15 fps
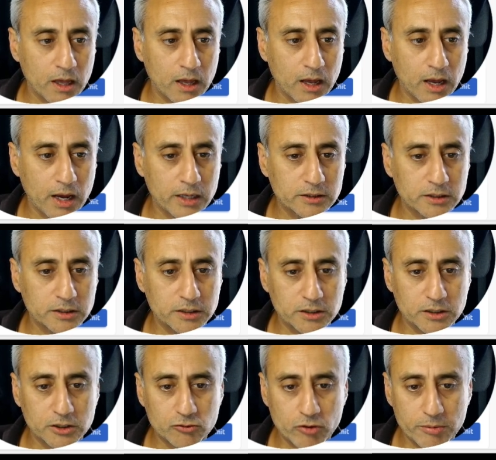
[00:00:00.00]
has a
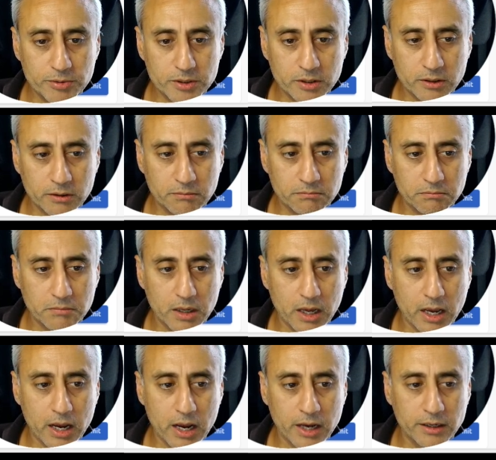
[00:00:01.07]
description,
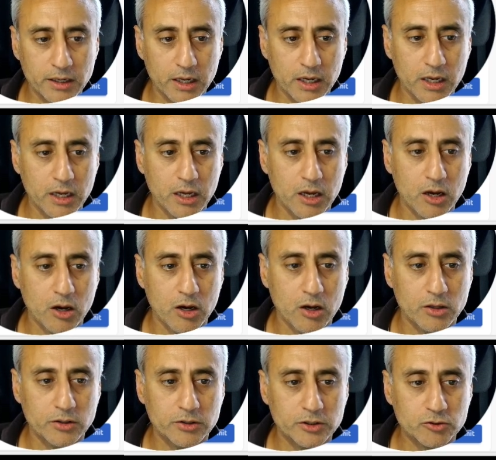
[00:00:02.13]
and
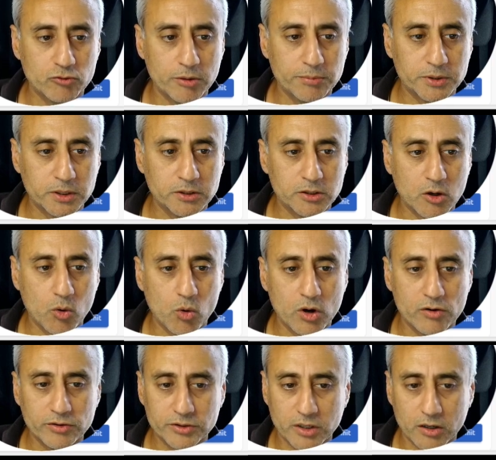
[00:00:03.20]
descriptions are all
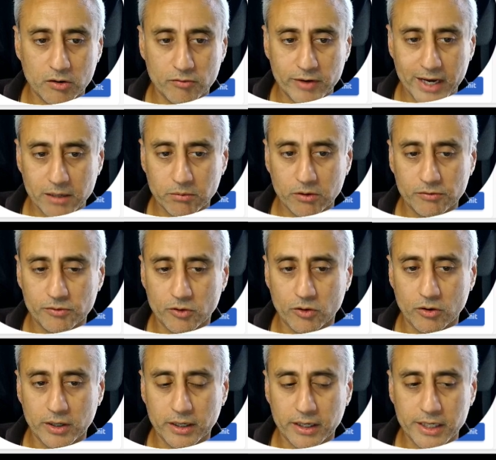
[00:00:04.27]
also available for
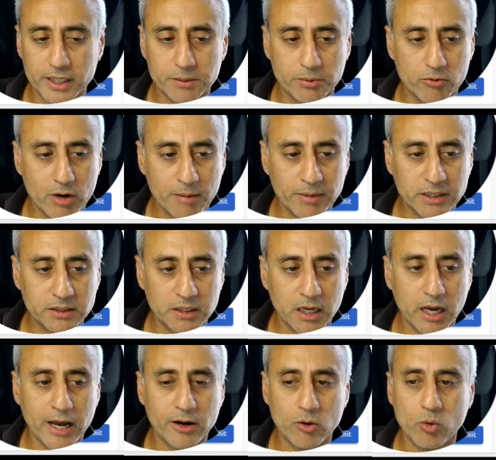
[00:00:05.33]
each parameter
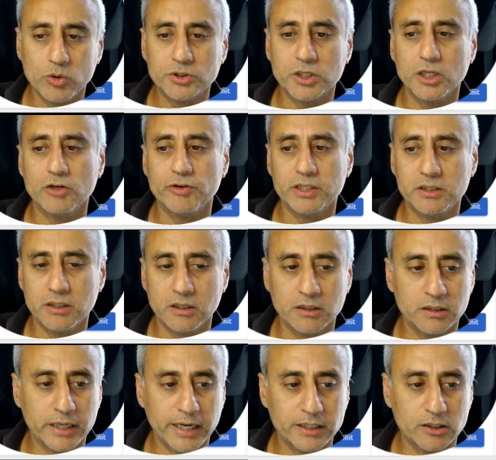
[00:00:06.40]
and also the return
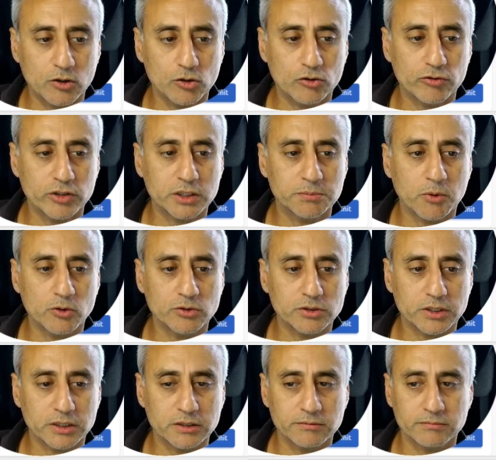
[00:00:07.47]
data or the responses,